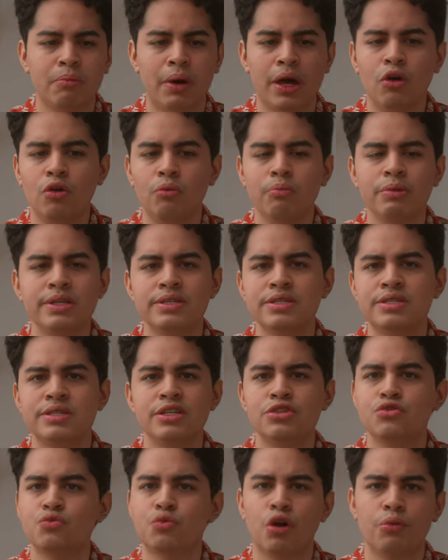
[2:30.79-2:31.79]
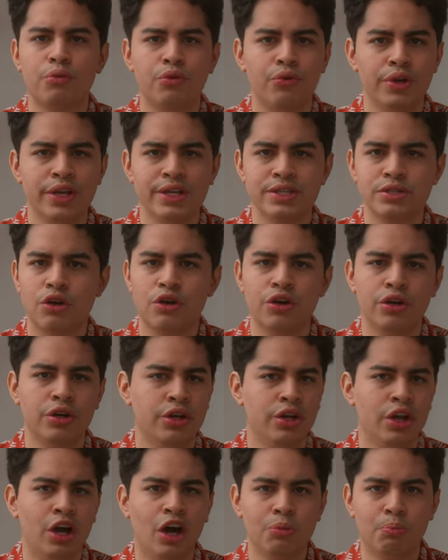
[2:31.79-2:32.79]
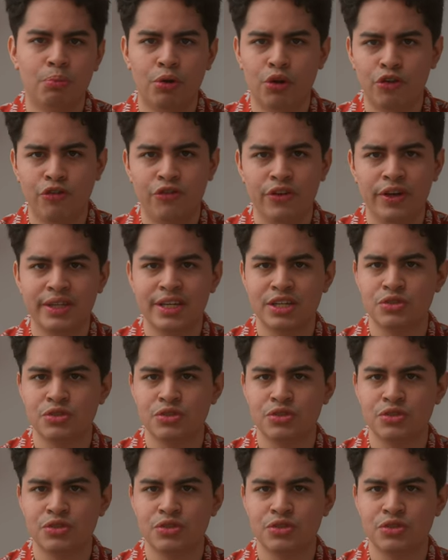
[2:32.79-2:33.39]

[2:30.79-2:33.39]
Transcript: By all means, these rubber rings are not perfect,